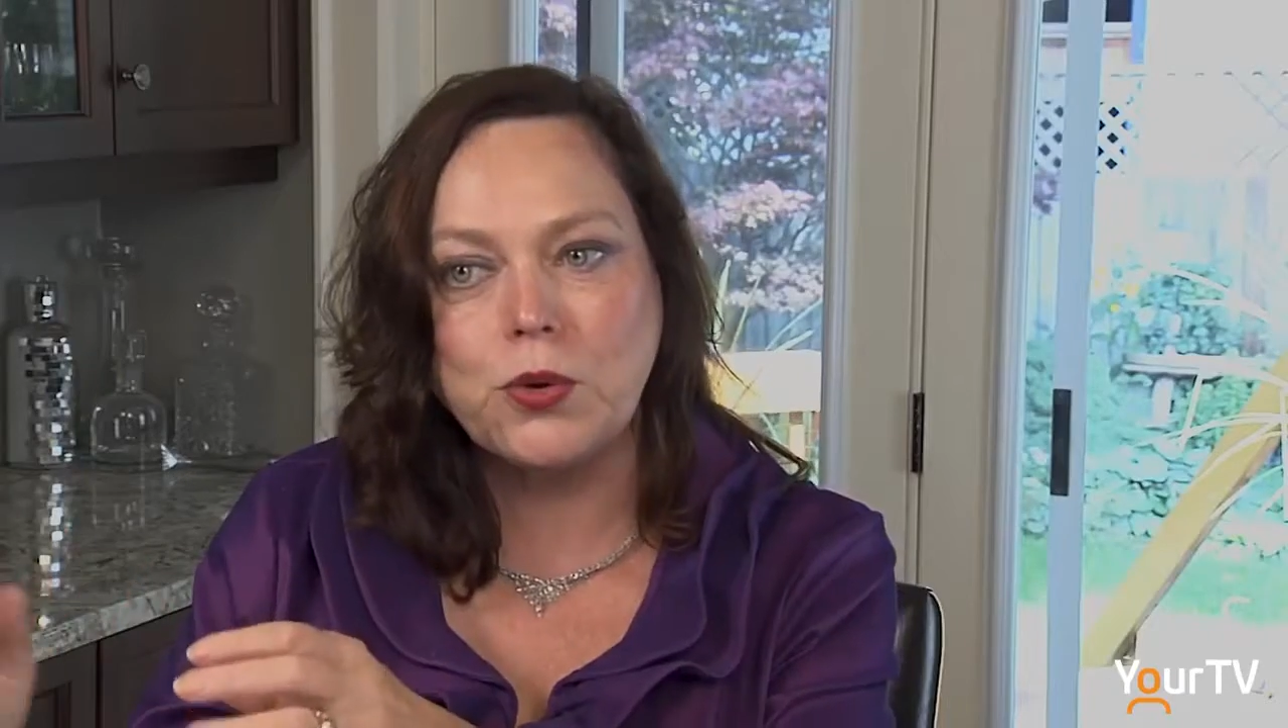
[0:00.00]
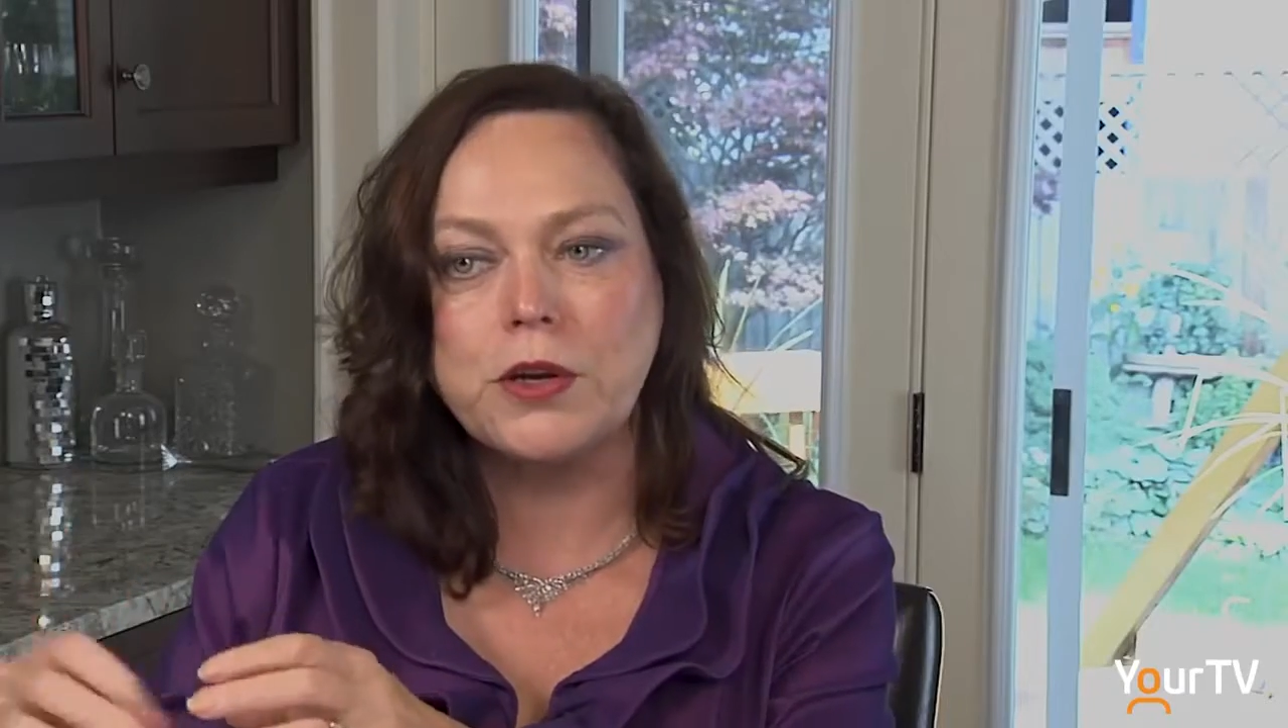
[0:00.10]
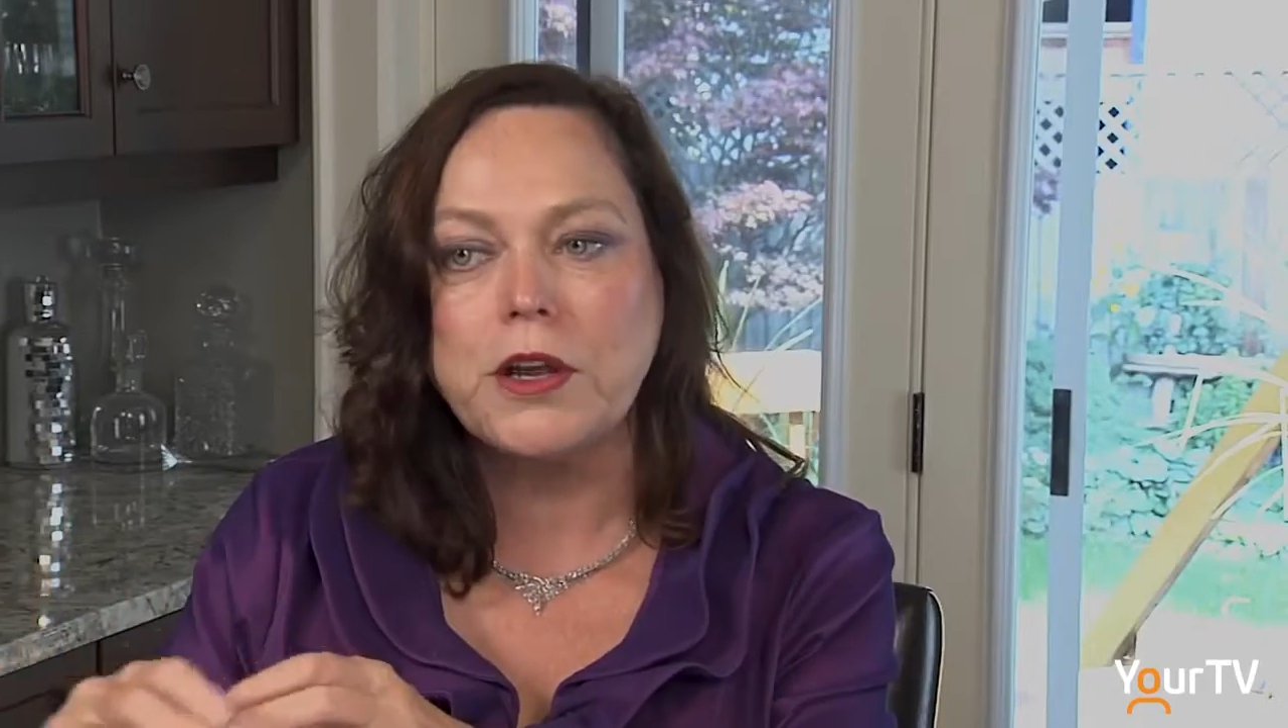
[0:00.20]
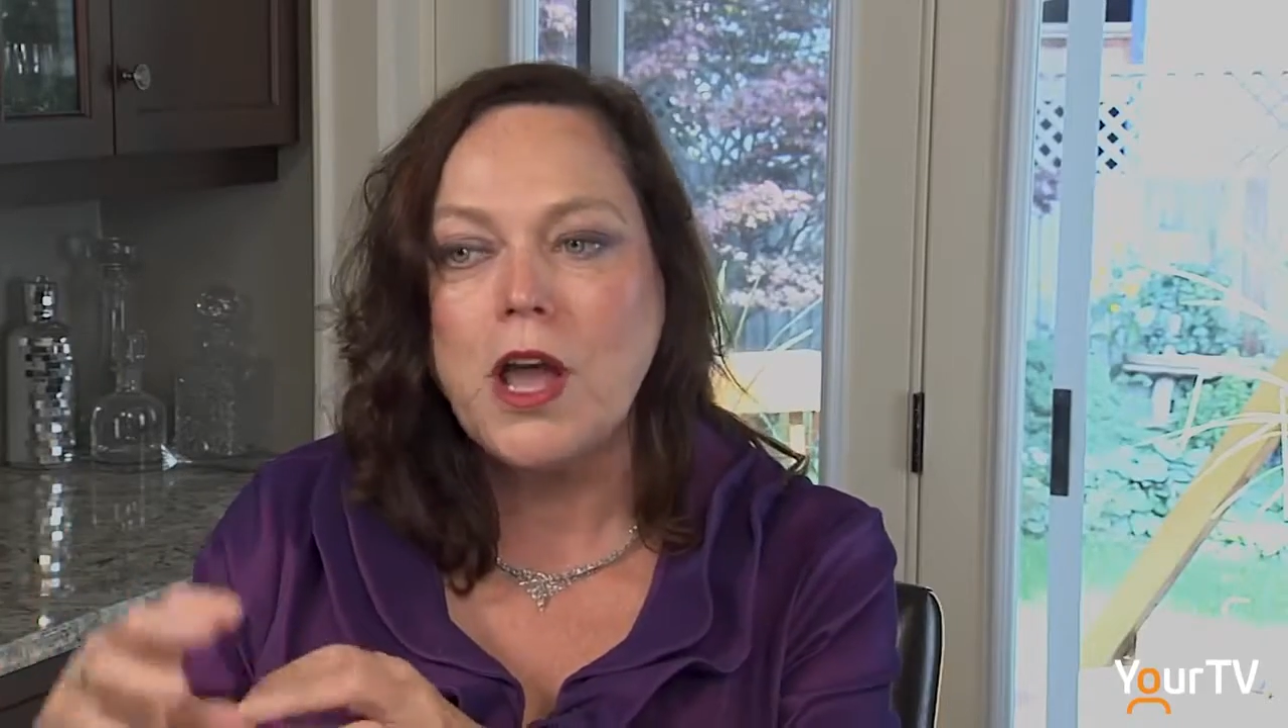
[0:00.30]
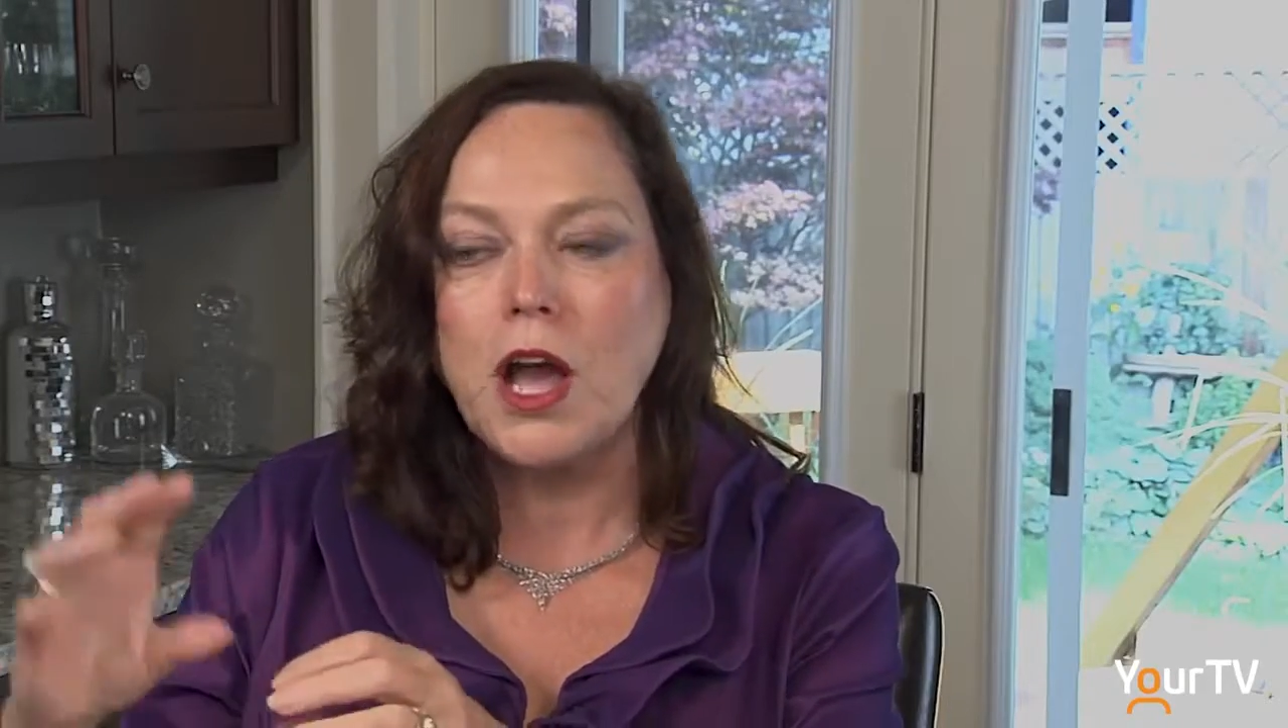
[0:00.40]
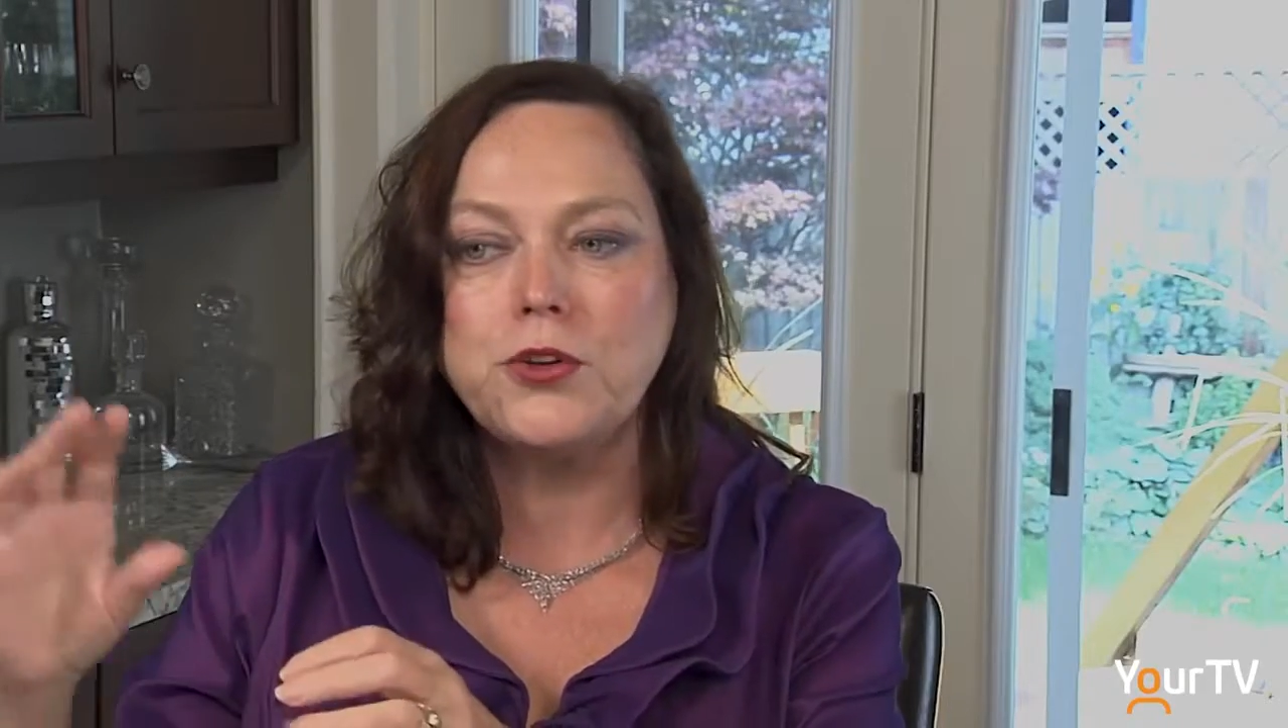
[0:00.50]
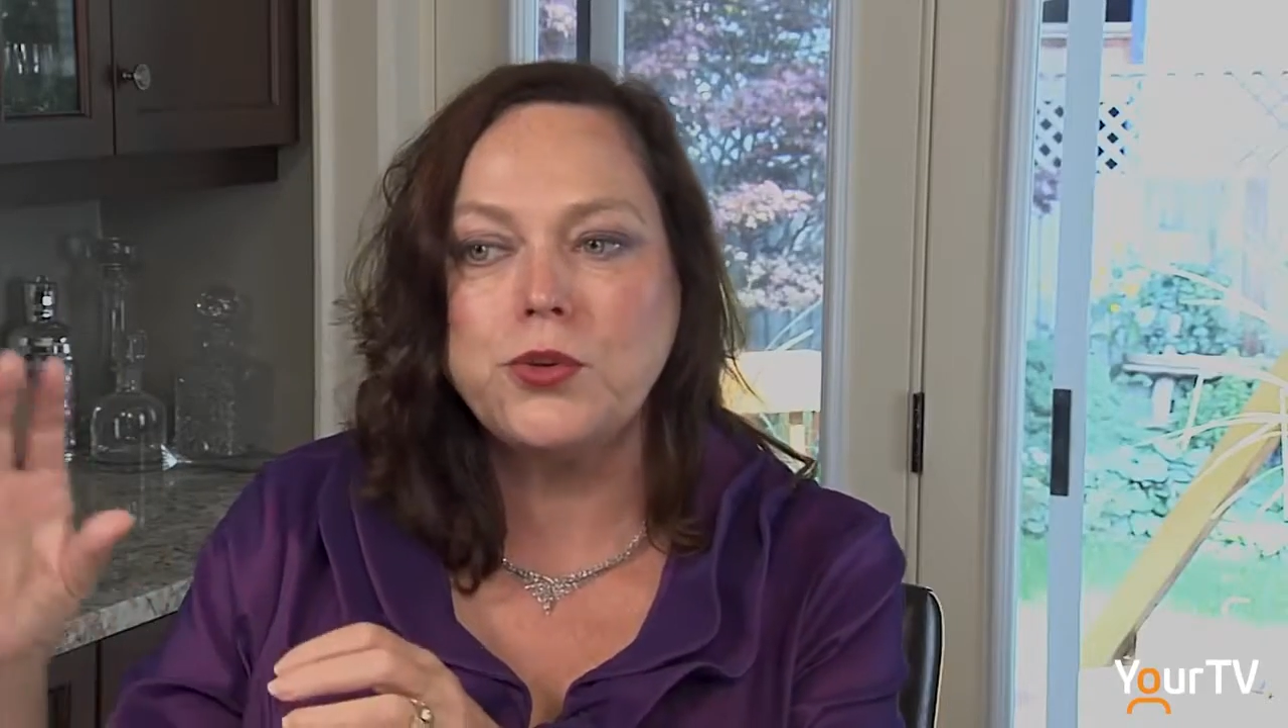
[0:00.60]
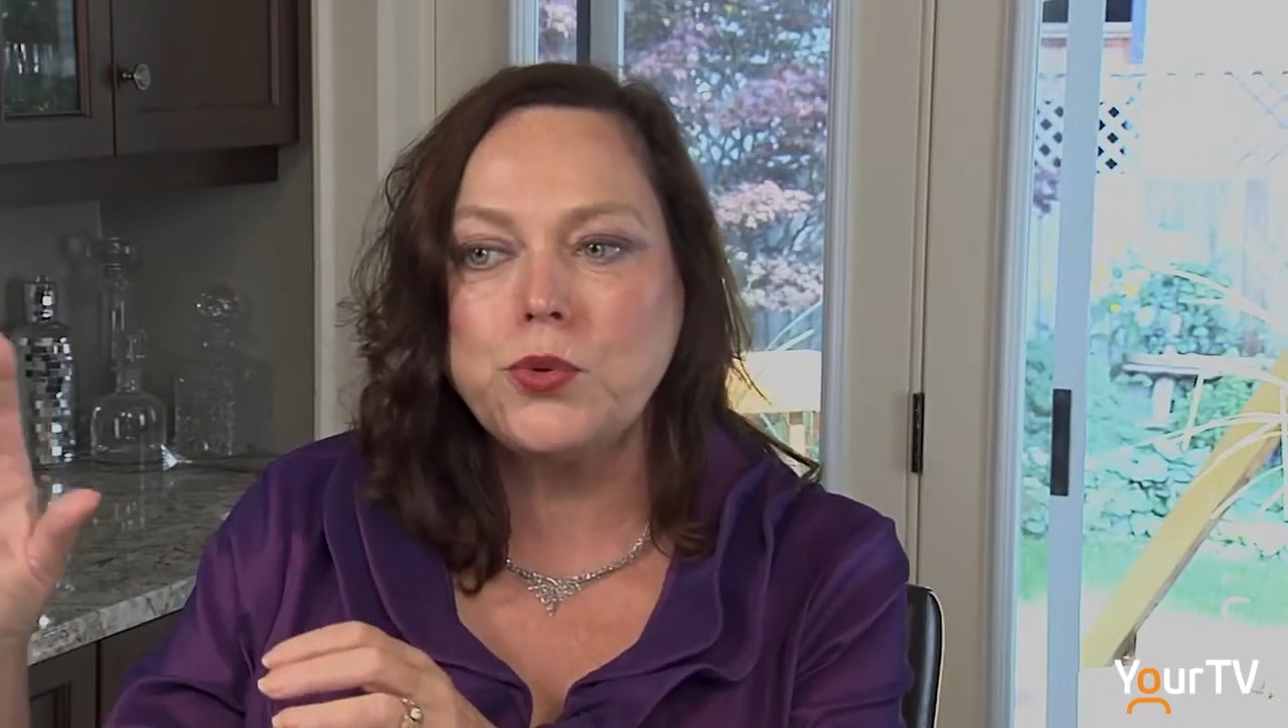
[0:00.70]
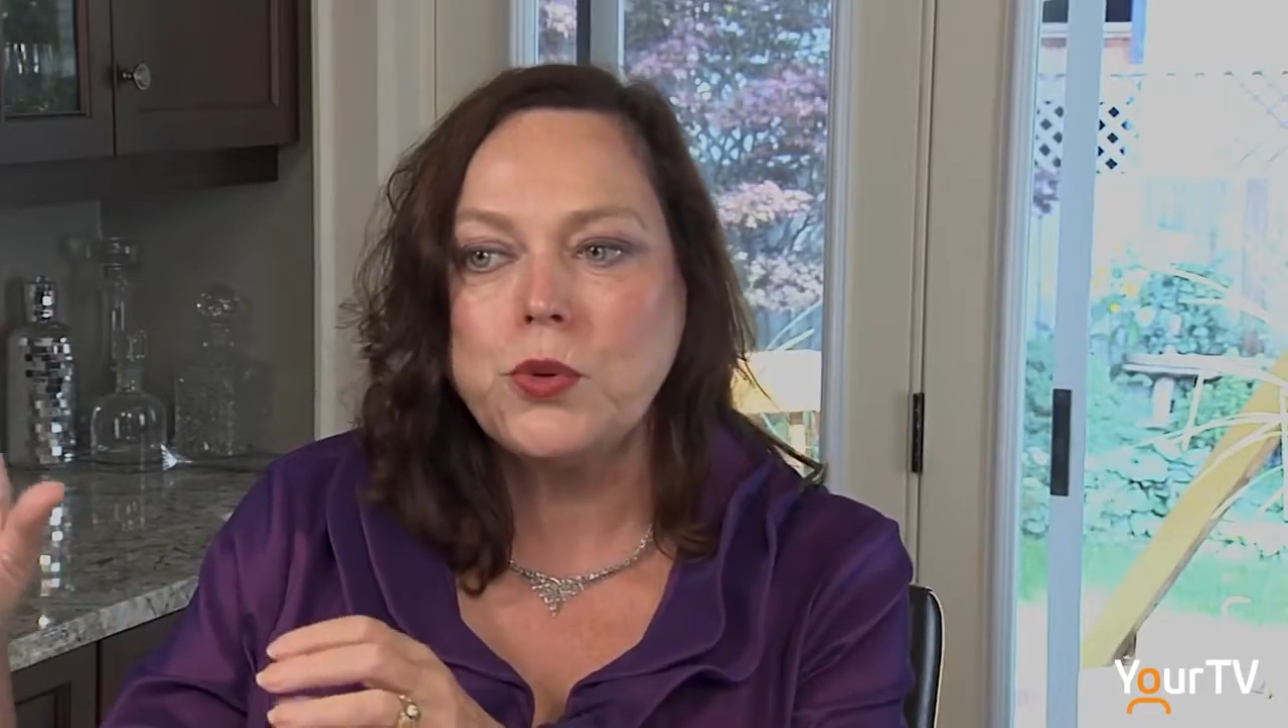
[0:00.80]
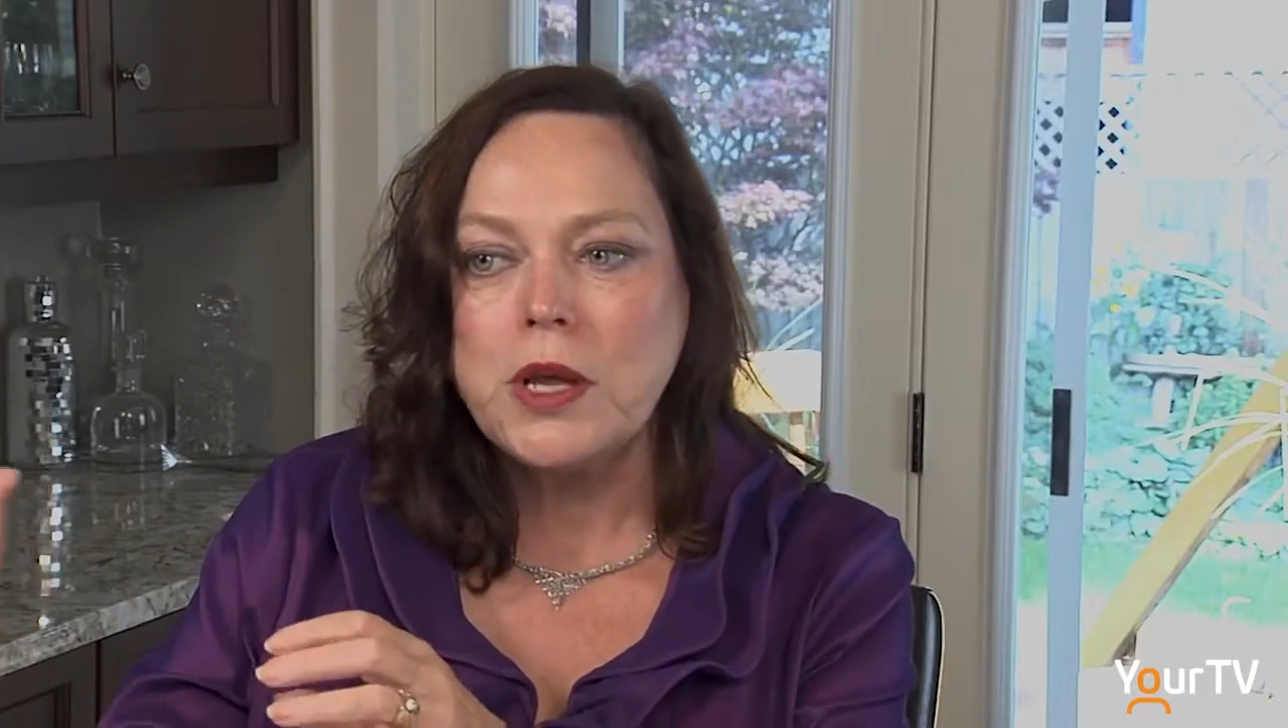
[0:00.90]
or a
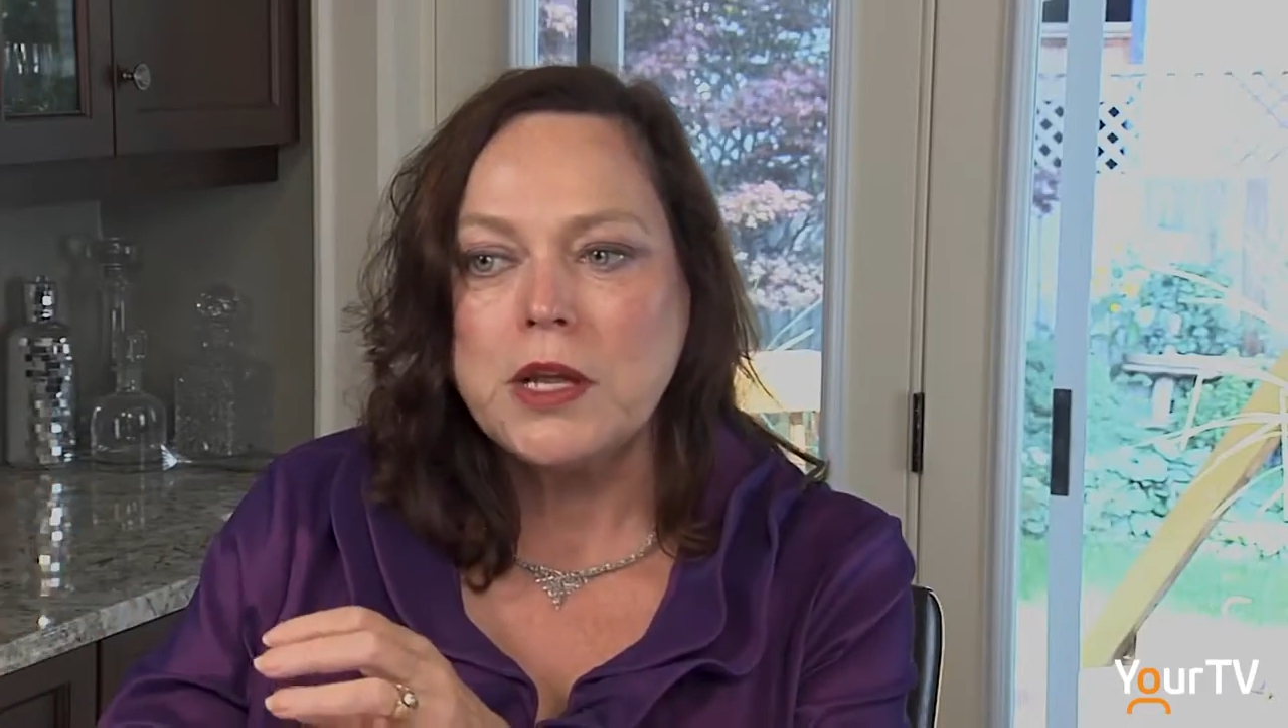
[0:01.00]
new